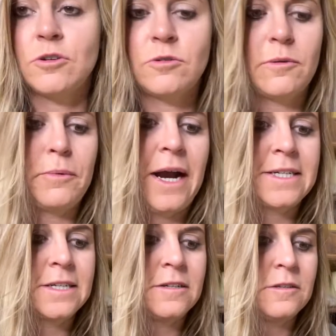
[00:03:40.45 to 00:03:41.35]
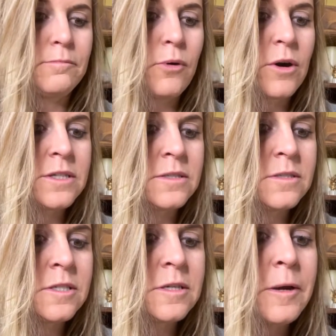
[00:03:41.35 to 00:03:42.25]
or practical
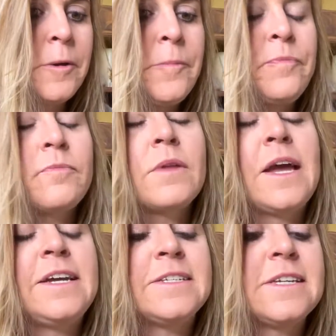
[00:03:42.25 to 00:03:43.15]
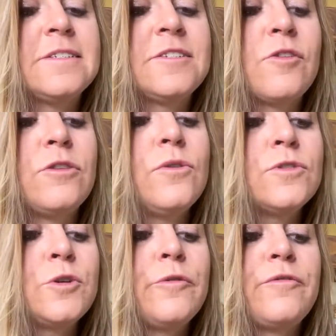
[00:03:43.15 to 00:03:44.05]
importance. He says,
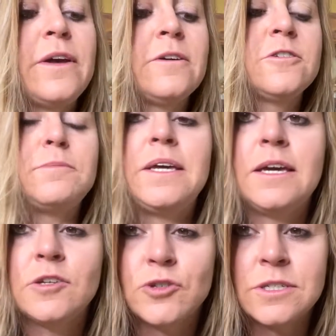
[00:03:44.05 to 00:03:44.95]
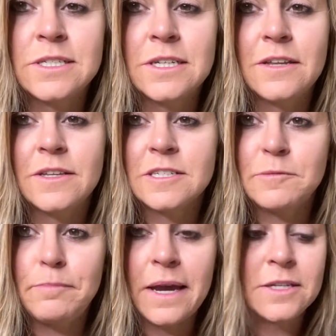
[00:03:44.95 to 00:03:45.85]
those who fail to be interested in the
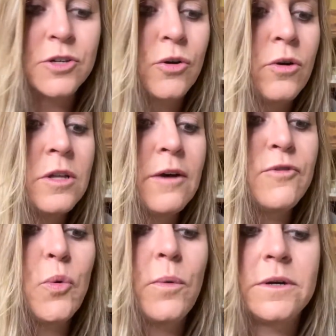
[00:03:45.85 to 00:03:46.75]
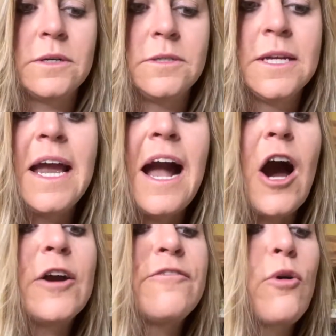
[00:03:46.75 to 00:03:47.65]
spectacle of the world
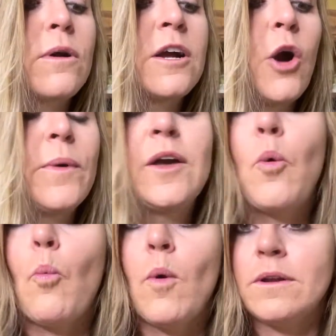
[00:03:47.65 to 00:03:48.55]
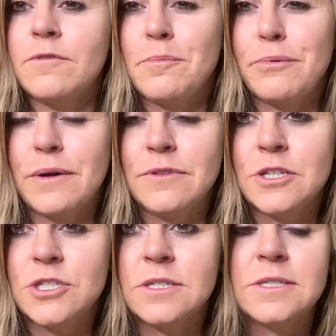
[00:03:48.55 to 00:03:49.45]
are foregoing one of the
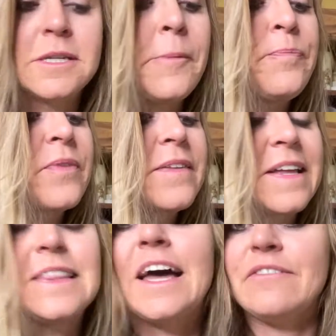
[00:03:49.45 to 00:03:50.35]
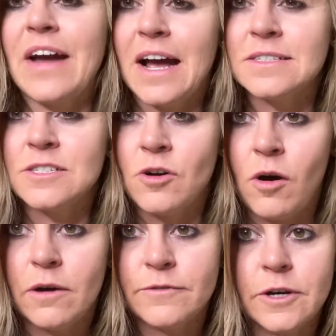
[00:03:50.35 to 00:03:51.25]
privileges that life has to
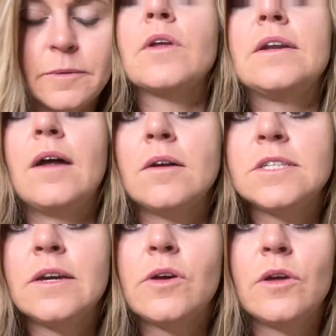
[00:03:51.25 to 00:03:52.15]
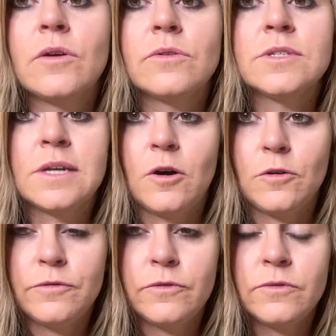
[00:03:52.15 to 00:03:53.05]
offer. Not taking
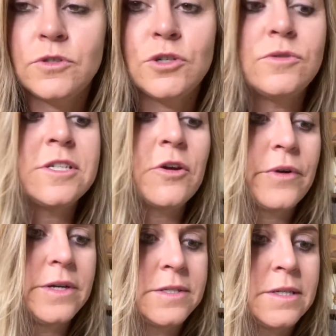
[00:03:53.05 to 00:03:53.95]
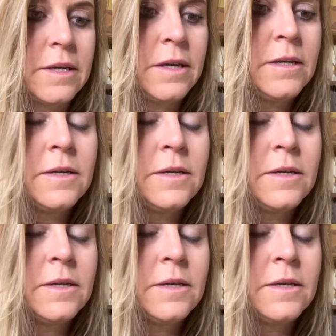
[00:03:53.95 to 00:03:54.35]
yourself too seriously,